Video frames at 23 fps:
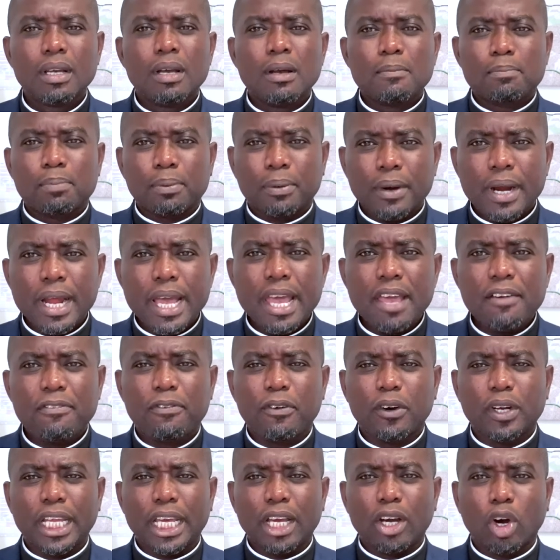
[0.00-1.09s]
Pray
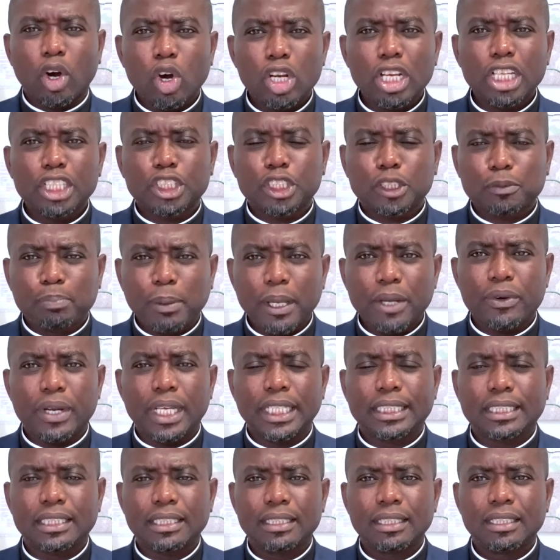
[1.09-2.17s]
for the Holy
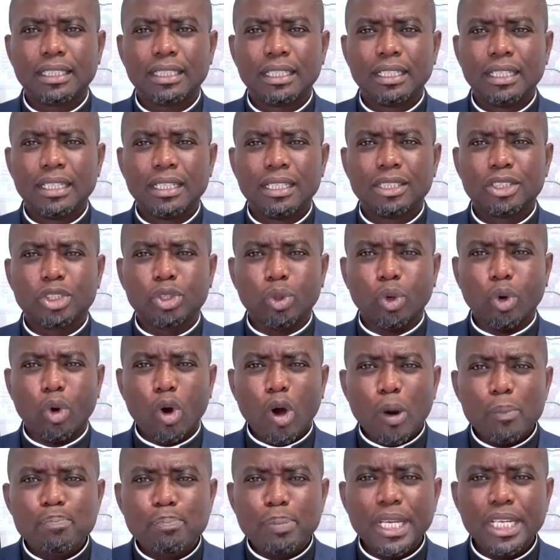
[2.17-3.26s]
Spirit to
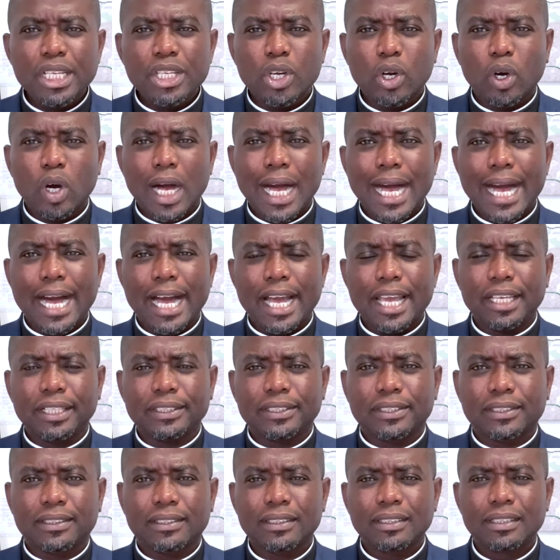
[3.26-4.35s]
open your
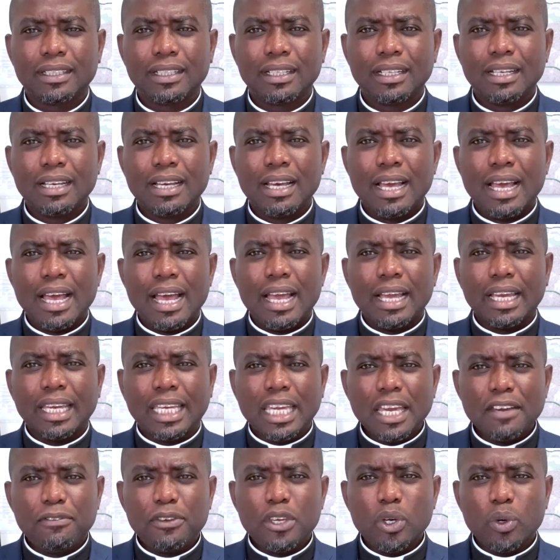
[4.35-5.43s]
eyes,
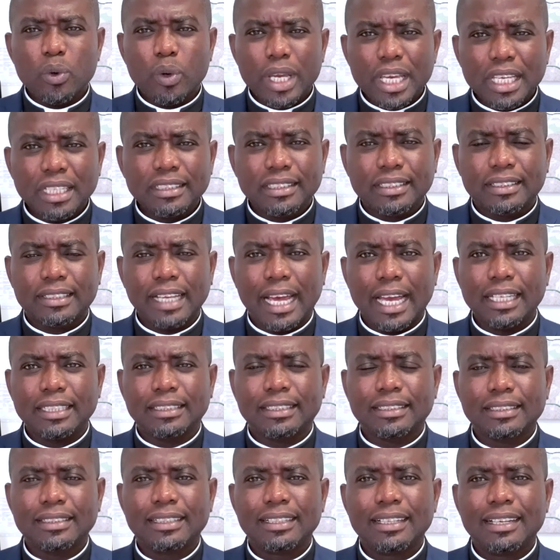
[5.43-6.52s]
give you
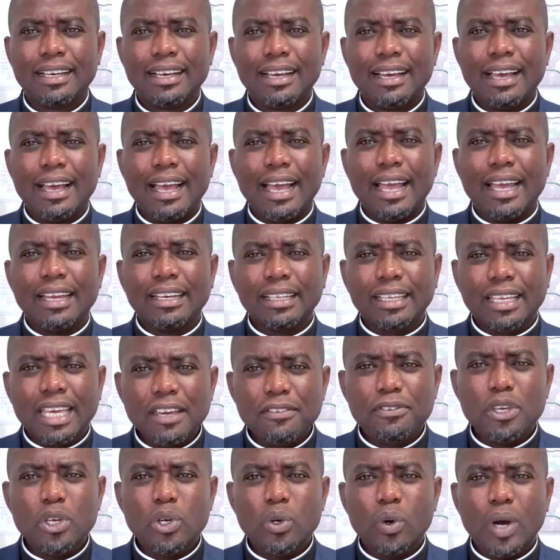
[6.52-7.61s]
insight, and
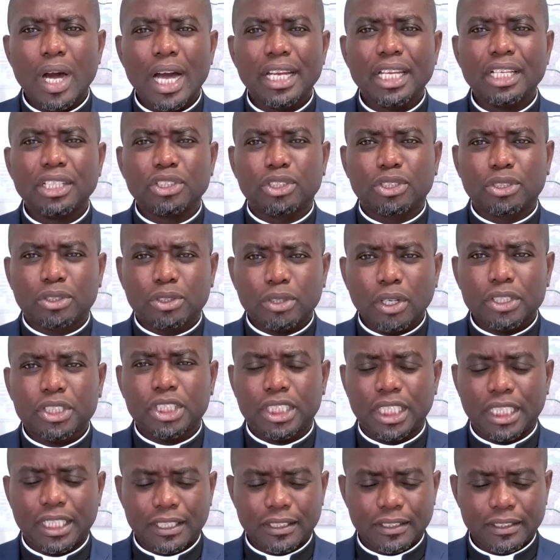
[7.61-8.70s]
give you an
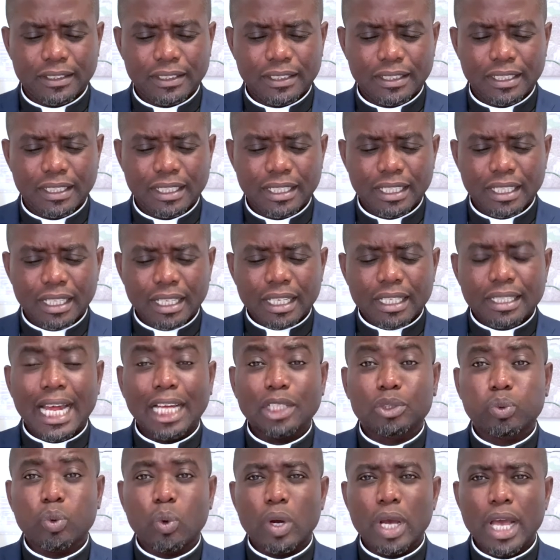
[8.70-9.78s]
instruction
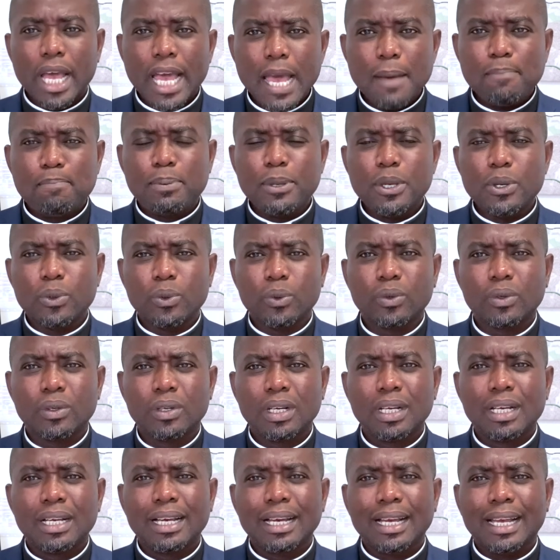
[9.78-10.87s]
that will help you
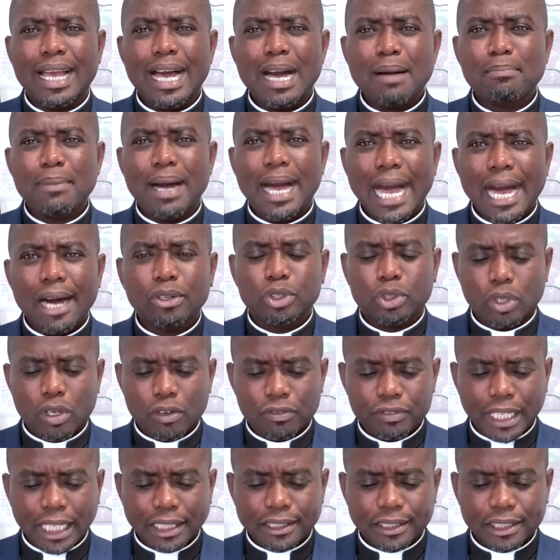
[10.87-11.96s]
come out
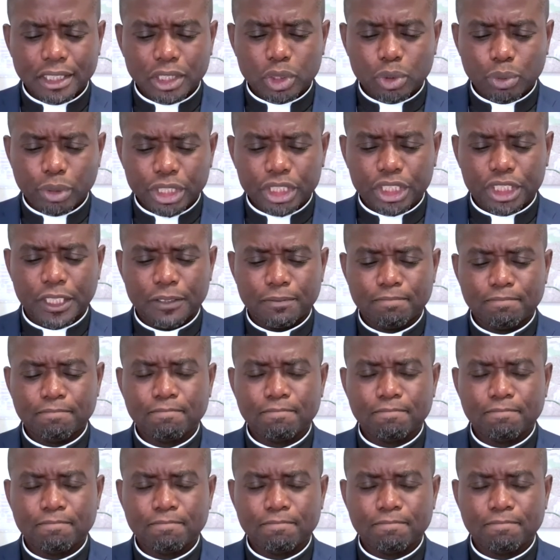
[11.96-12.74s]
of that situation.